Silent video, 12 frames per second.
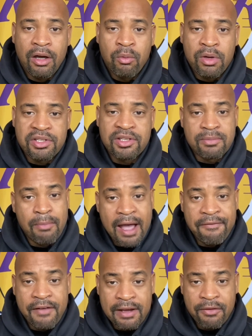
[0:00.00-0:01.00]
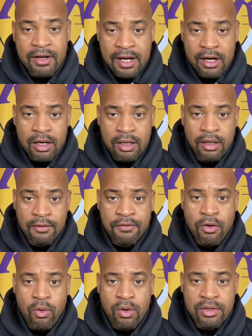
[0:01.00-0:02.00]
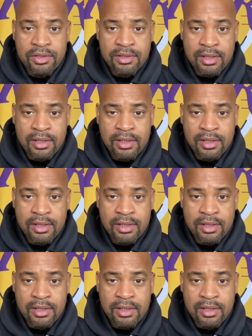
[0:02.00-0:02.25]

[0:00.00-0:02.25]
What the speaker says: which is my favorite era, of course,